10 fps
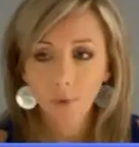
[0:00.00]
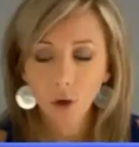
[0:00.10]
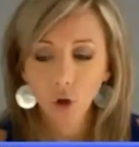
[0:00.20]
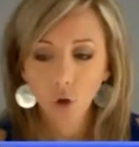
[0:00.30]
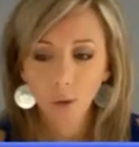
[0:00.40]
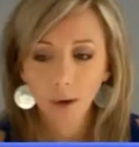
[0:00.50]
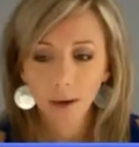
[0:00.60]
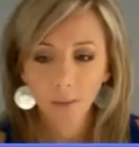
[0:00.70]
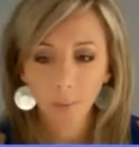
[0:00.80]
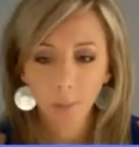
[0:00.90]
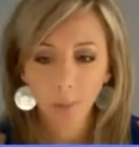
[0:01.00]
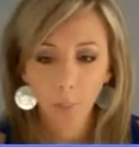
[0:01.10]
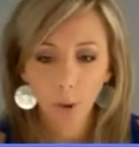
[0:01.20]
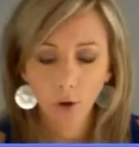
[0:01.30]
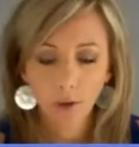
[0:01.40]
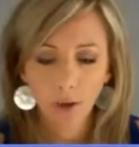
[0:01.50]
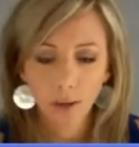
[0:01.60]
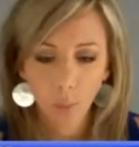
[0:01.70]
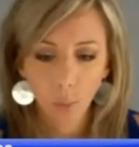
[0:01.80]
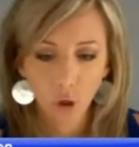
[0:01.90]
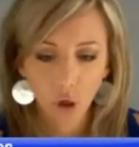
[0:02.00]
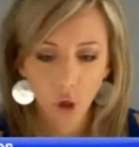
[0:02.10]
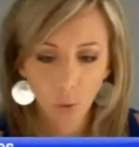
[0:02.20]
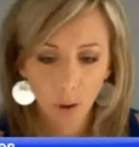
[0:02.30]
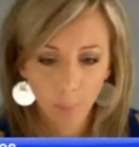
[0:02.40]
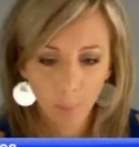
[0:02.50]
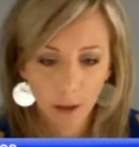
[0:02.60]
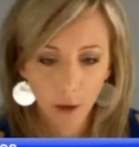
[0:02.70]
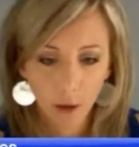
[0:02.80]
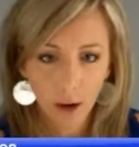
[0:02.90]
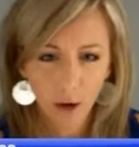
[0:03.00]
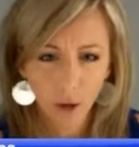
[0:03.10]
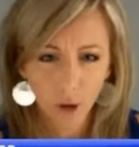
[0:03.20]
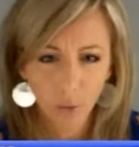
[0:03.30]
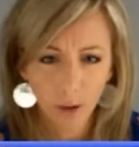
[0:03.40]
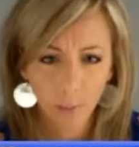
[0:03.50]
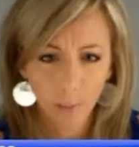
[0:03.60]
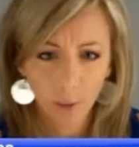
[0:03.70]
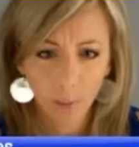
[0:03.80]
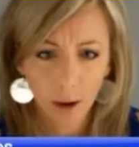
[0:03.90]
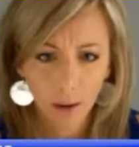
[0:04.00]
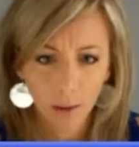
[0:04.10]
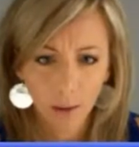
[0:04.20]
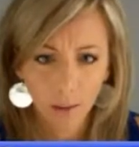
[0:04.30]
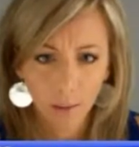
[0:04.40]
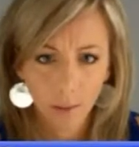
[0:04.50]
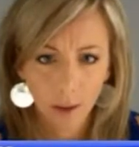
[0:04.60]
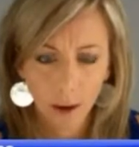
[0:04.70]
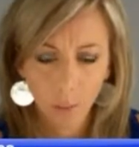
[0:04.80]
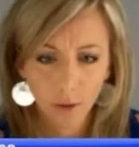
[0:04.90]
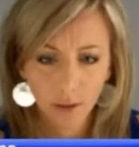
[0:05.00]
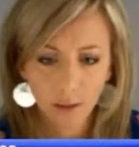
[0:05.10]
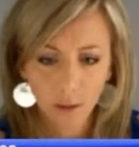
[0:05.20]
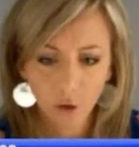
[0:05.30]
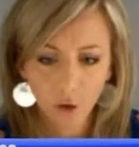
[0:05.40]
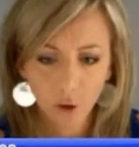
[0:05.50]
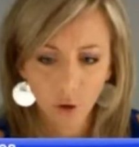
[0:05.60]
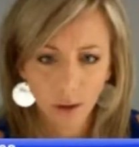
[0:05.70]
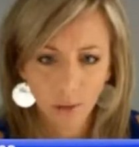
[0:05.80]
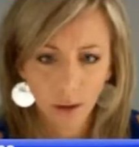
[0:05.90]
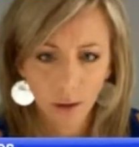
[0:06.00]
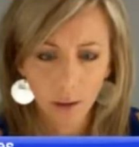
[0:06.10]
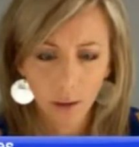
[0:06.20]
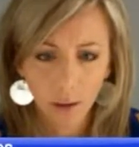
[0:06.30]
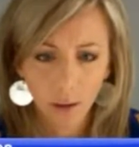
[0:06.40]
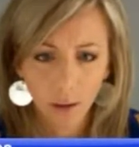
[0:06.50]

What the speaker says: if they join it as a public person, they wouldn't show up like you and I are showing up, though, right? Like I wouldn't see their screen down here.